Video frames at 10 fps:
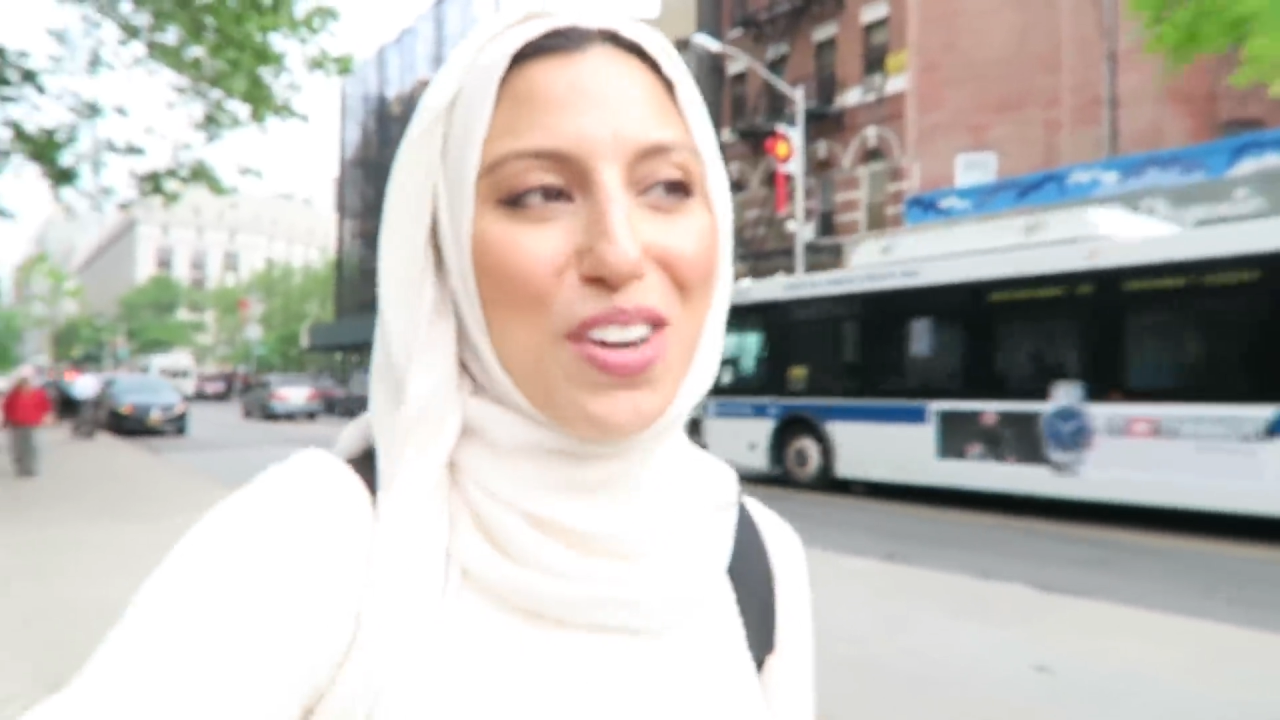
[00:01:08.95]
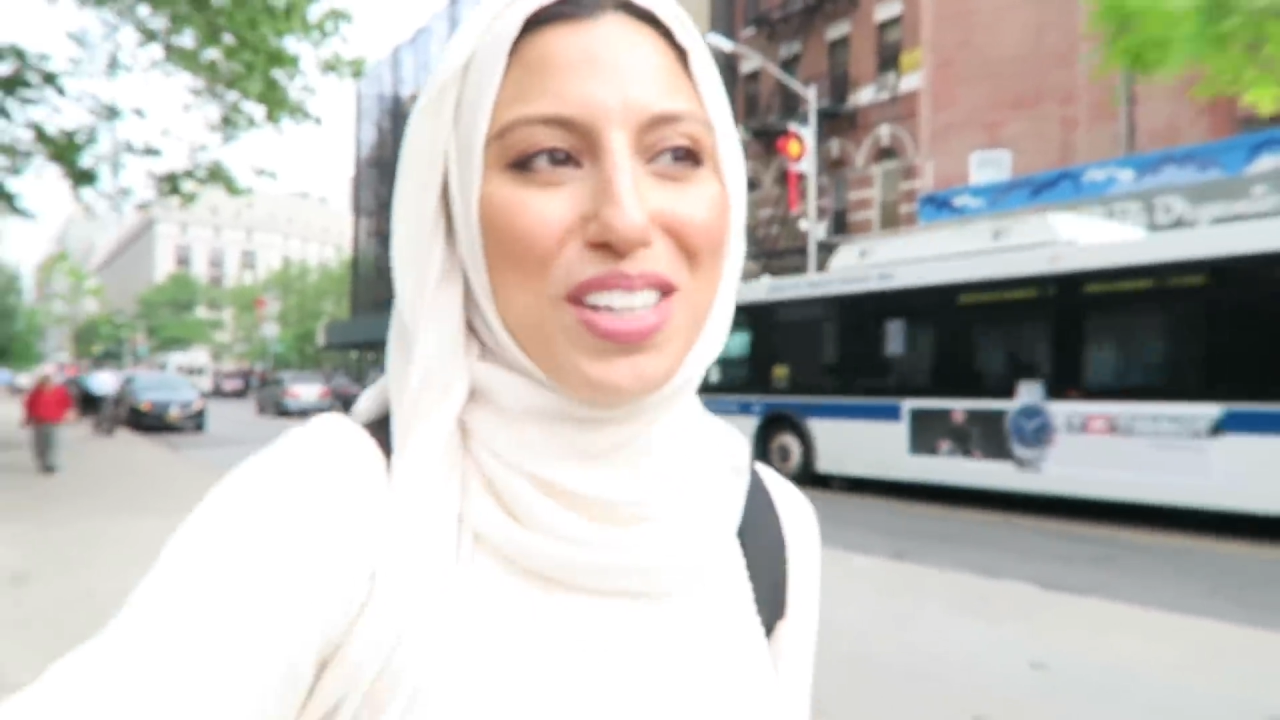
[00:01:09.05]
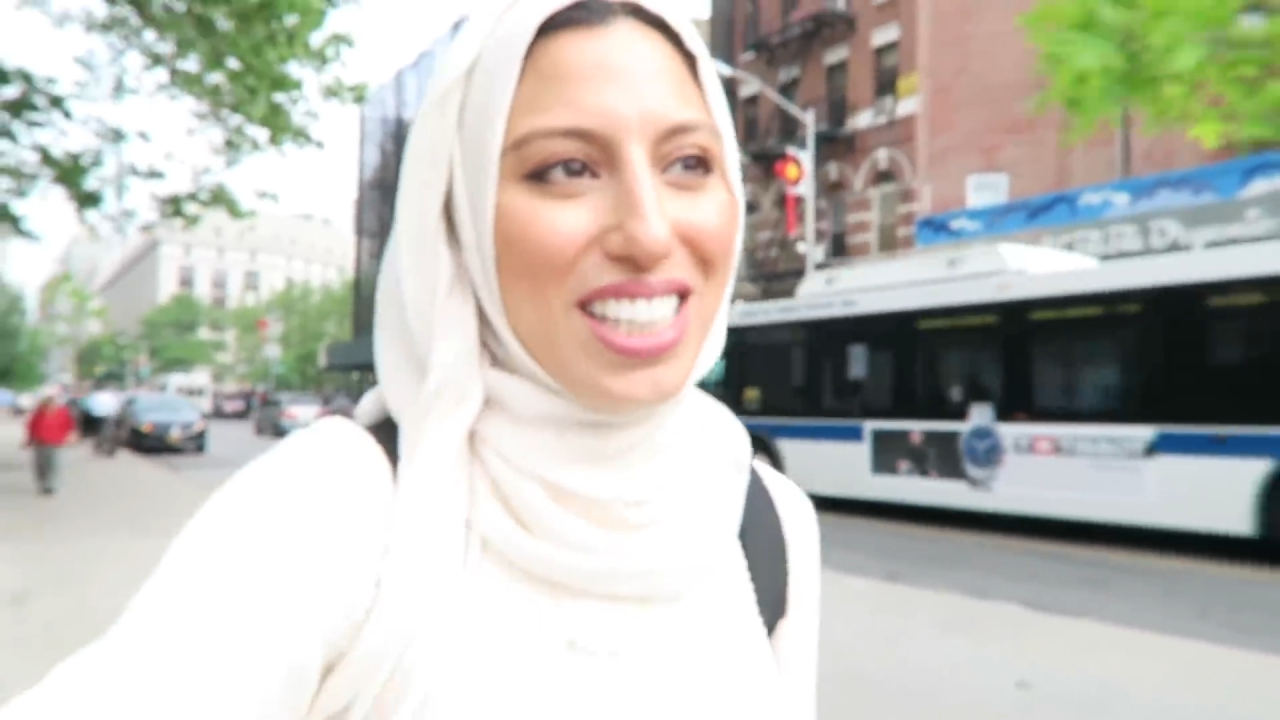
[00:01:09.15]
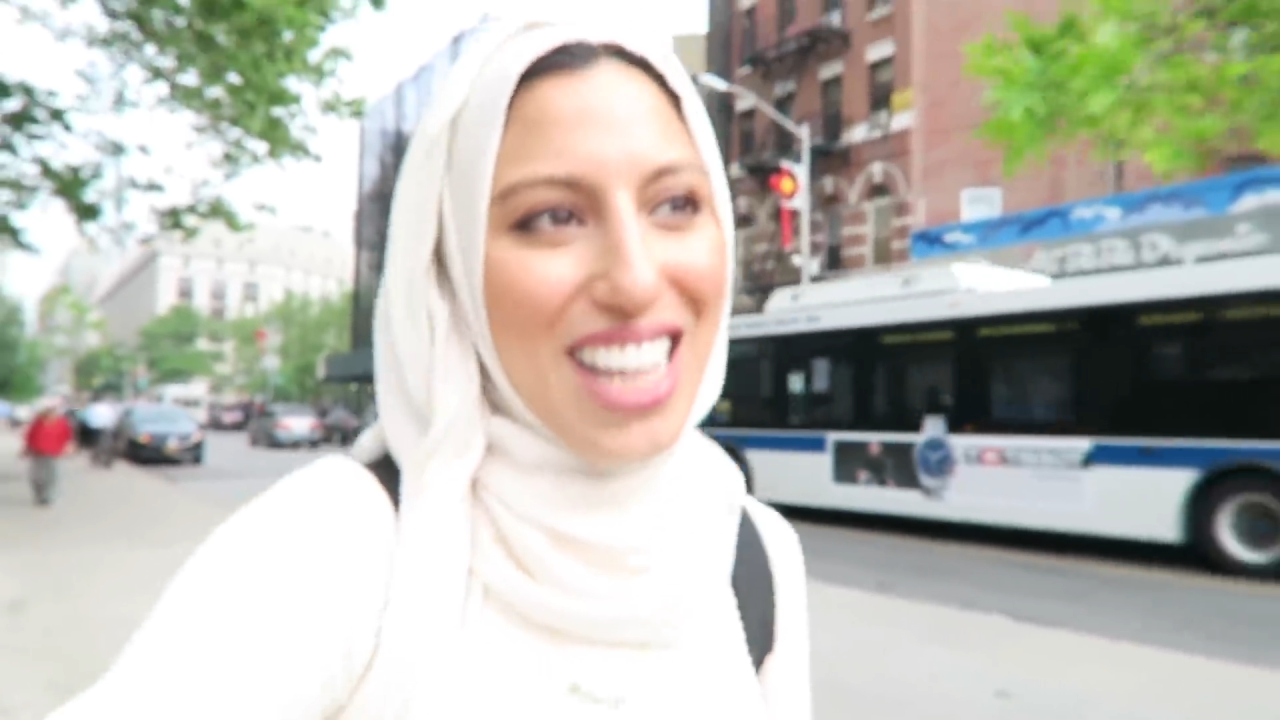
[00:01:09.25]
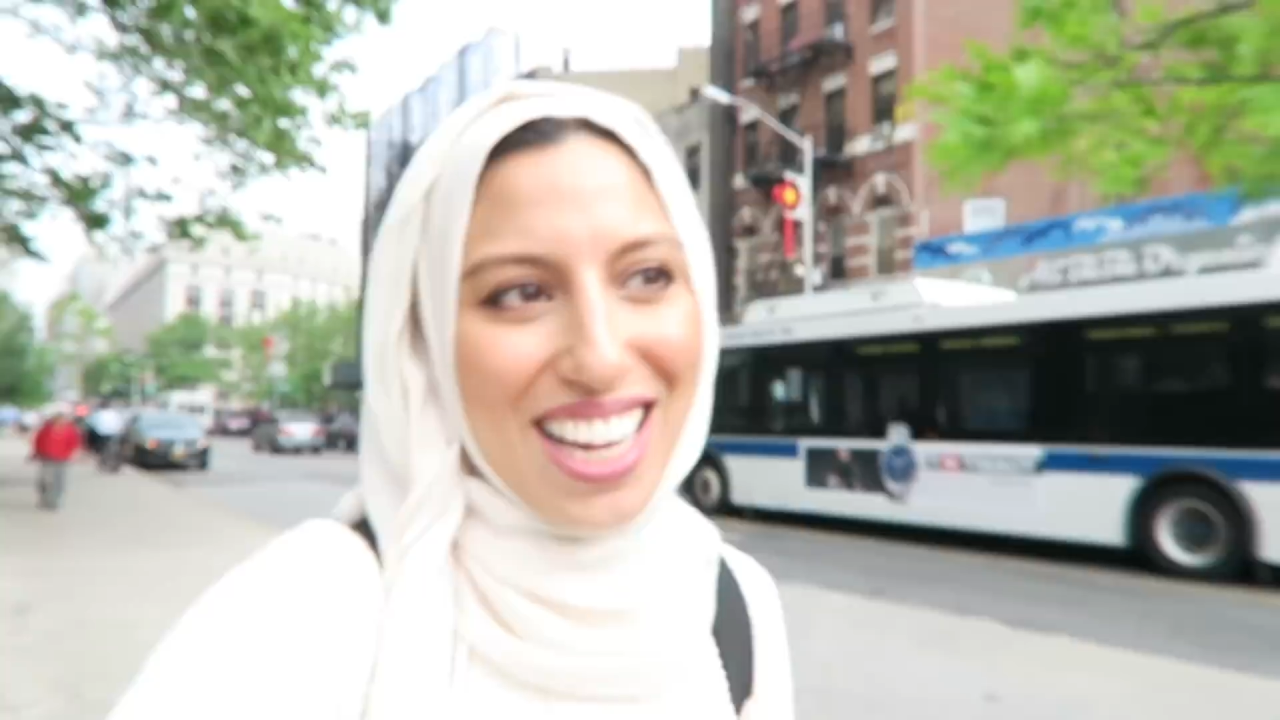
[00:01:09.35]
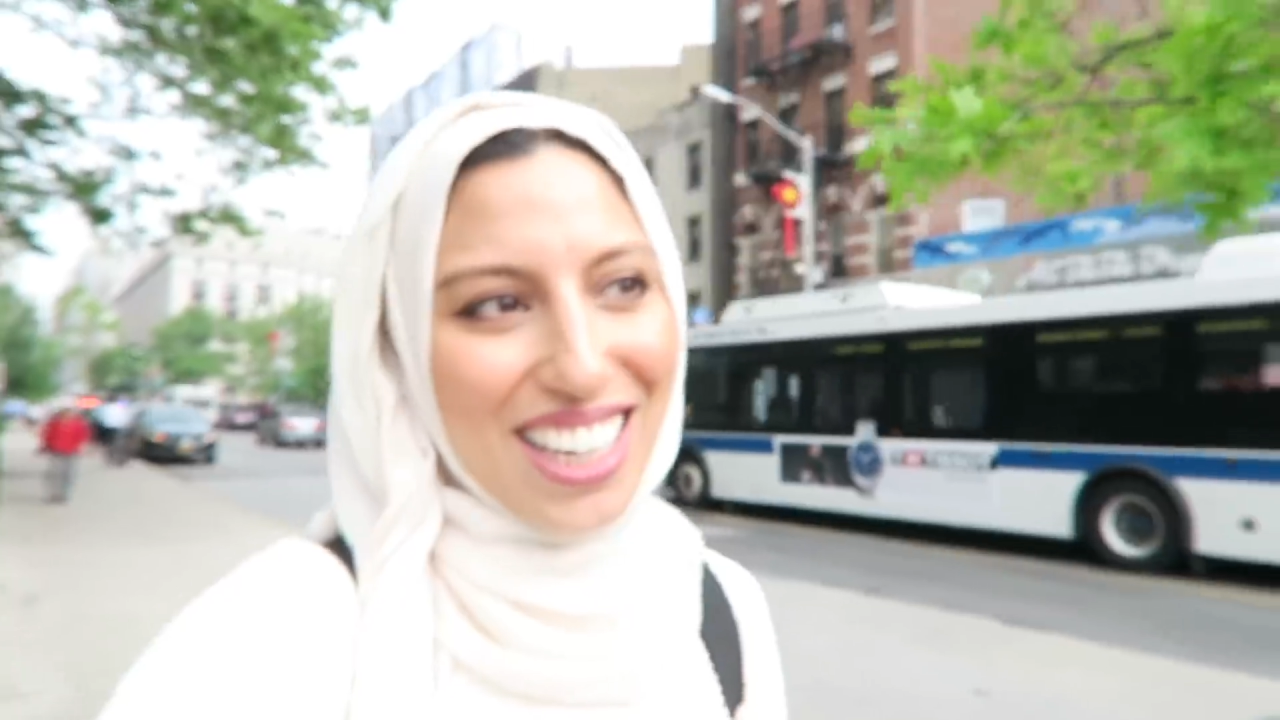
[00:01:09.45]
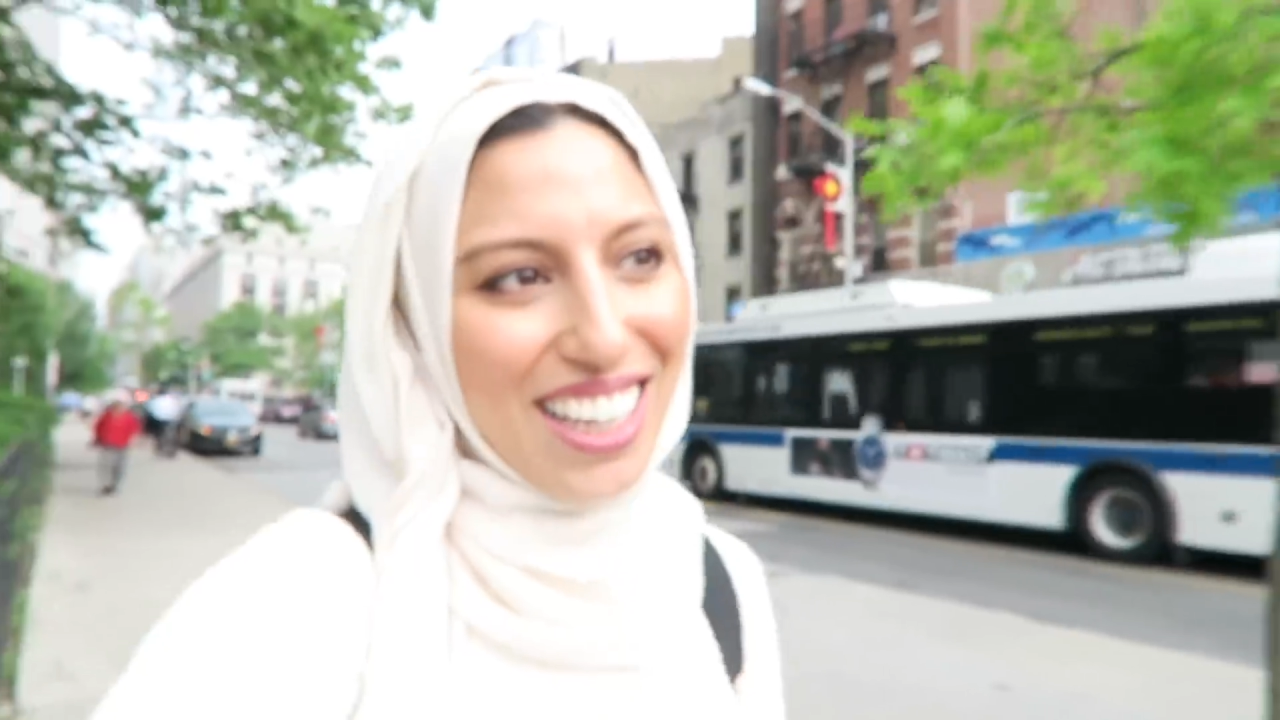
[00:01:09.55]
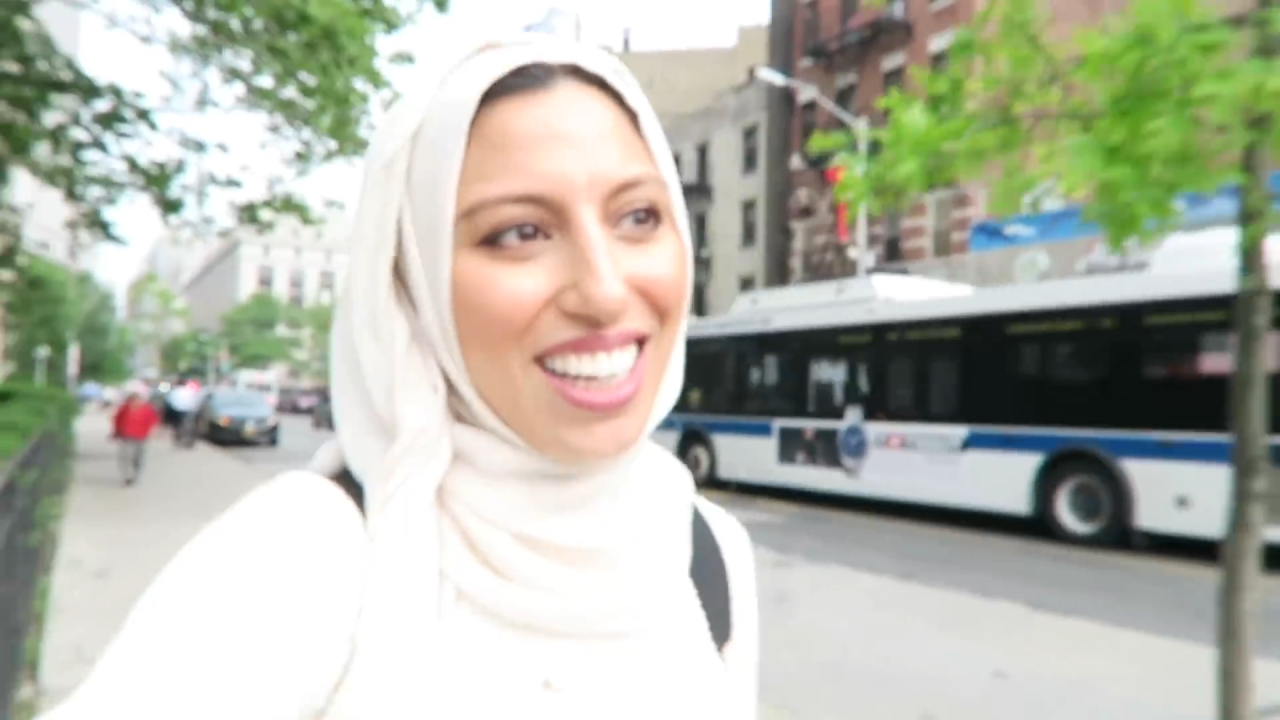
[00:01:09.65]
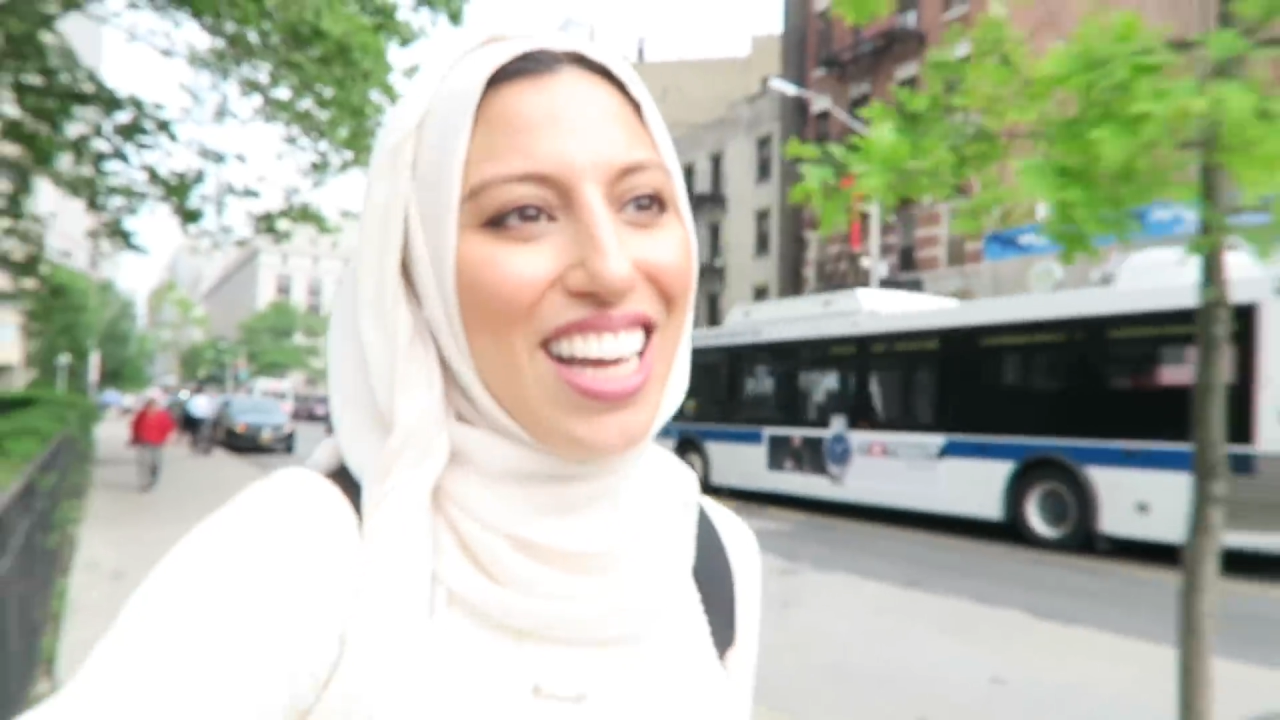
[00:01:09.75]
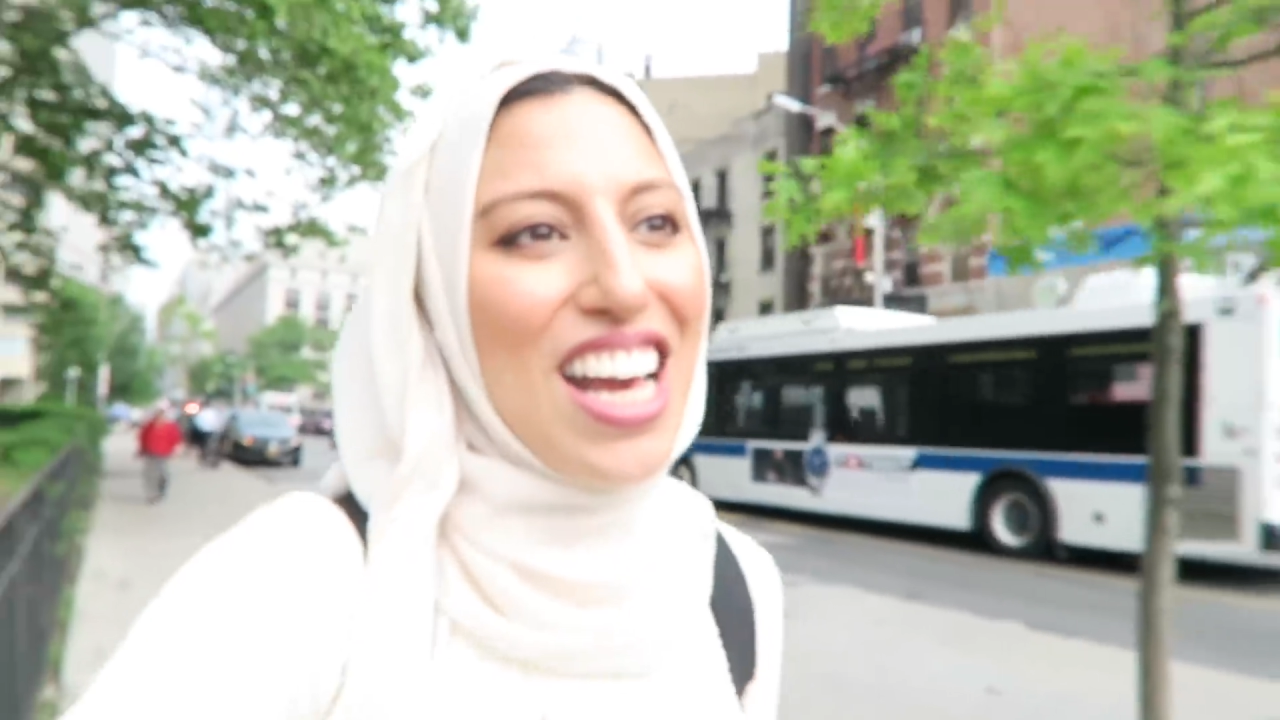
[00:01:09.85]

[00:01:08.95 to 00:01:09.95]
so exciting.